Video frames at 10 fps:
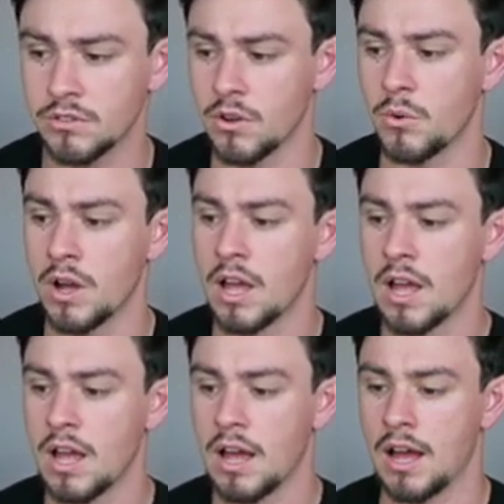So,
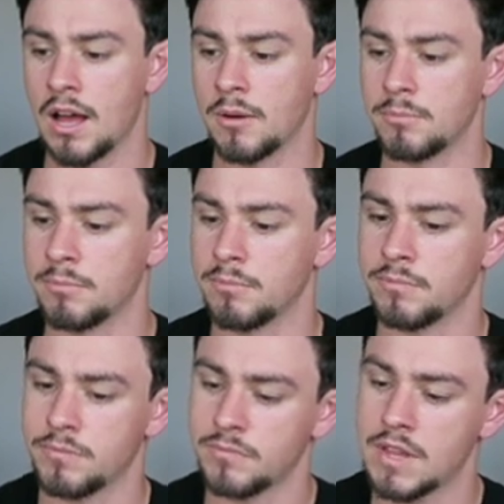um,
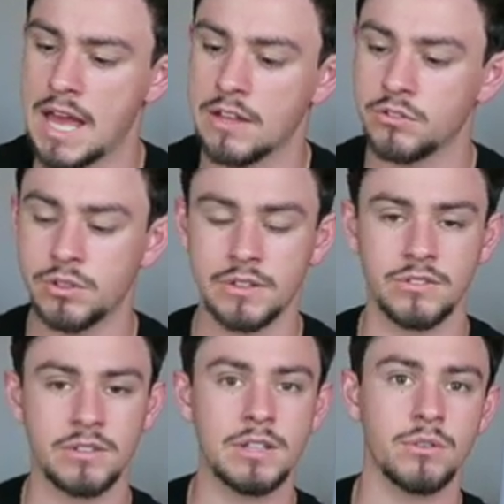as you
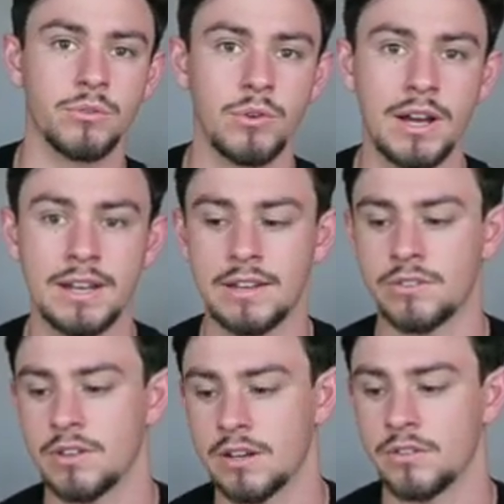can see on the right
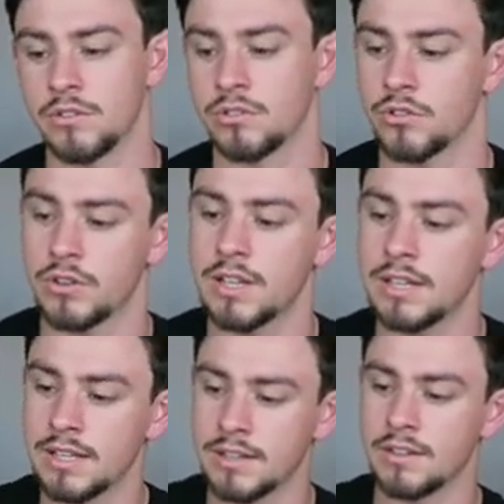hand side of the
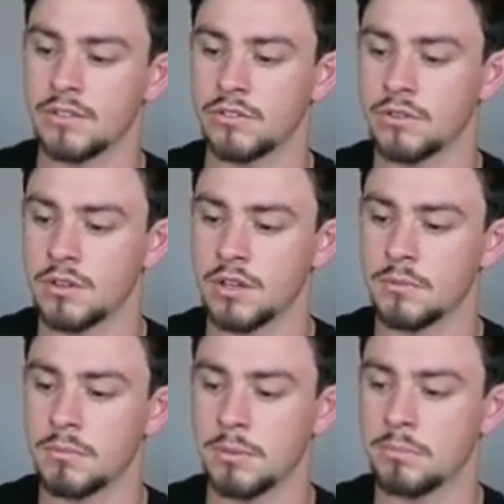screen is
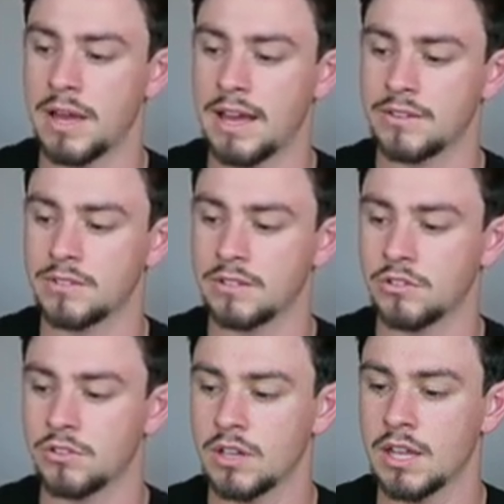my
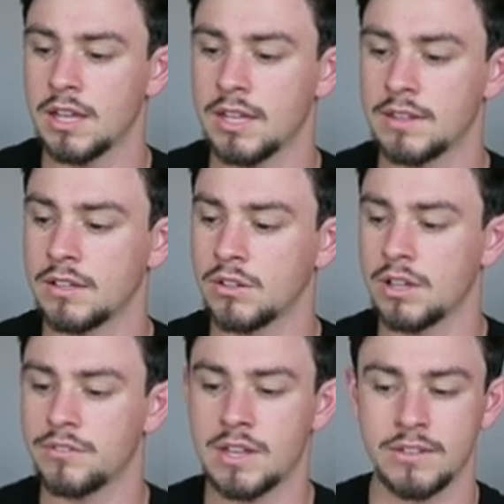passage, then
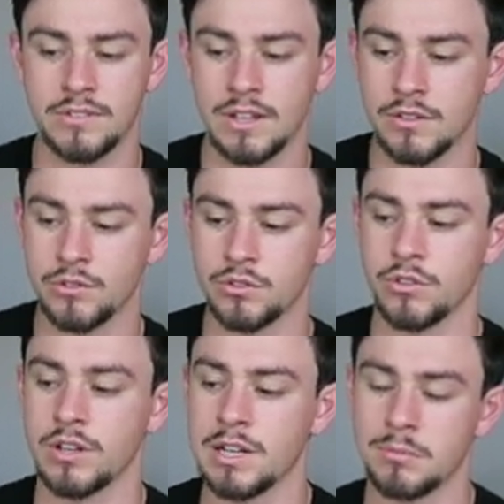on the left hand side of the
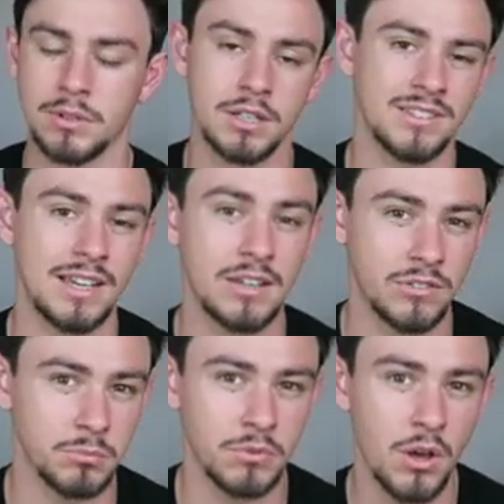screen, I'm gonna
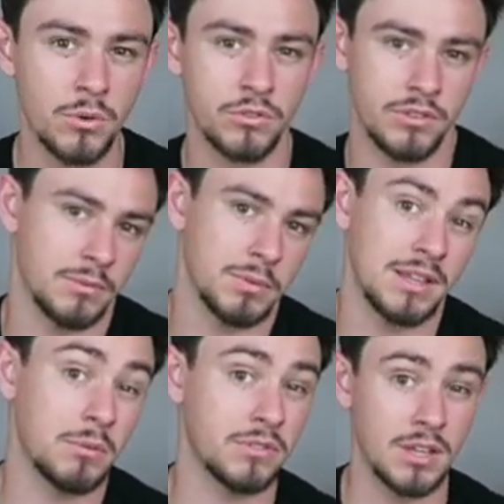take some notes, then,
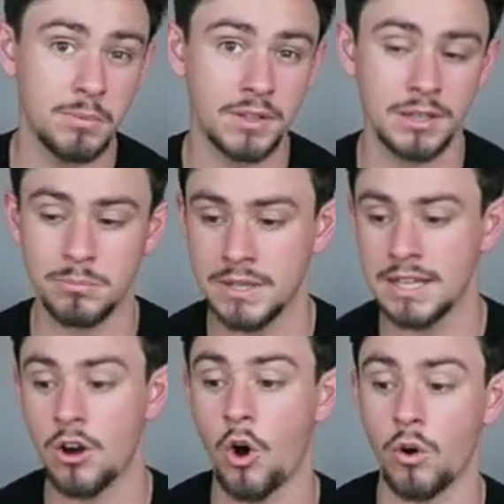but that would typically
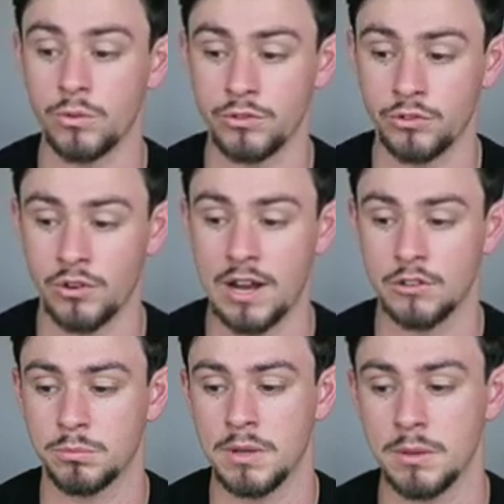be on
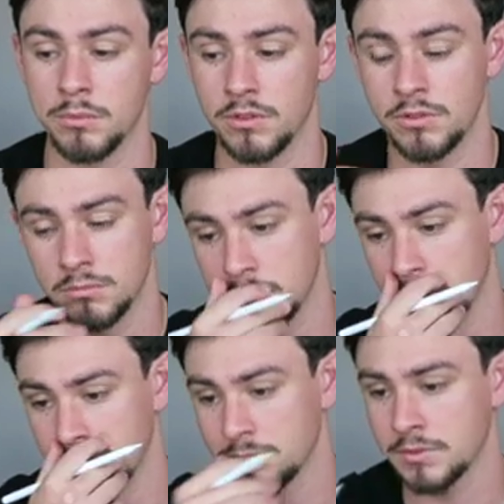scratch paper.
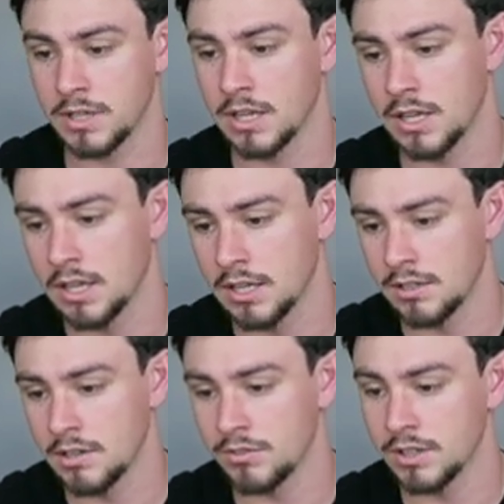But
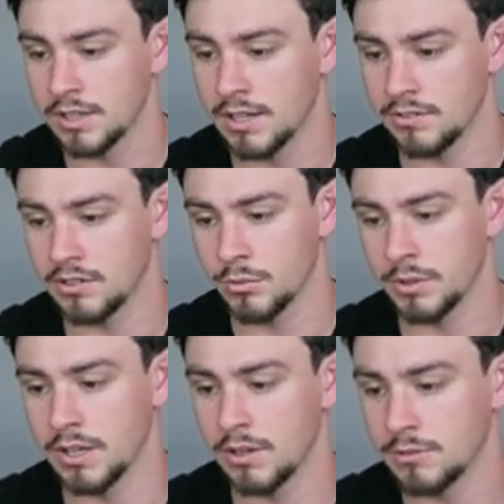nevertheless,
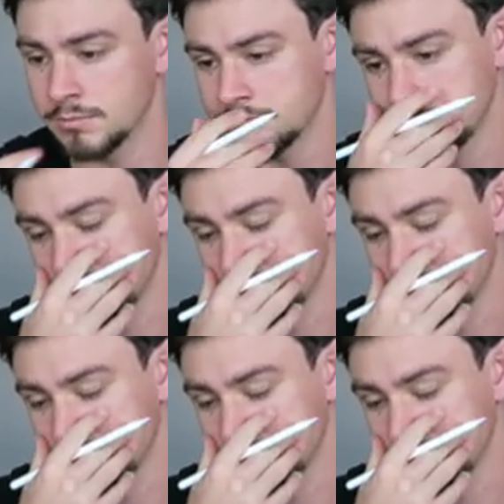here we go.